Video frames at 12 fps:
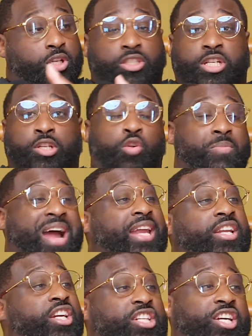Because
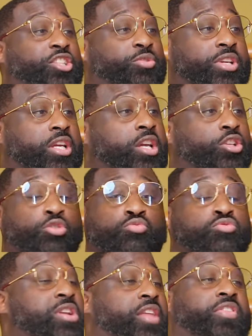nobody in the country do
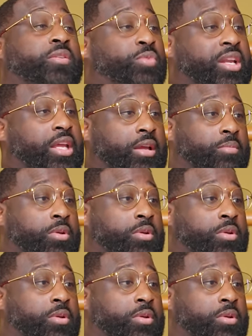nothing with him.